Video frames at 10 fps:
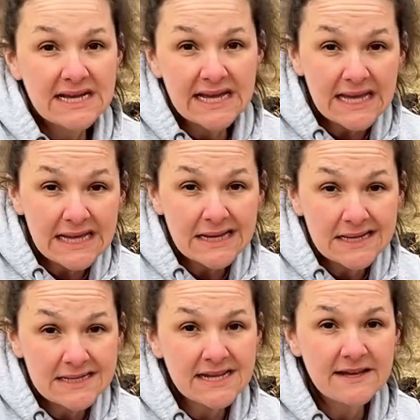
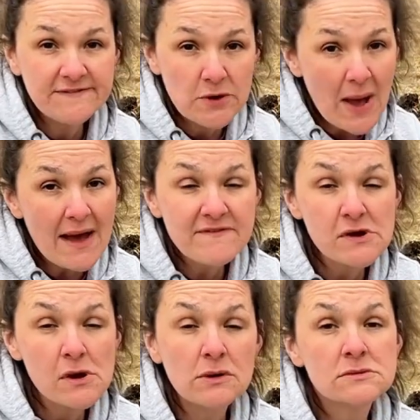And if you have
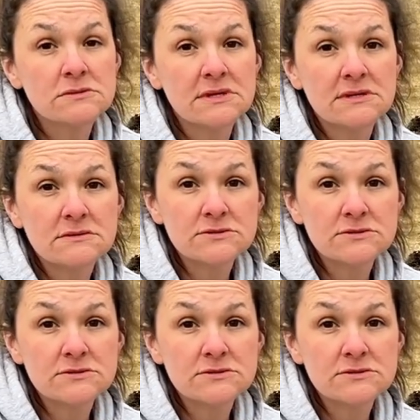your own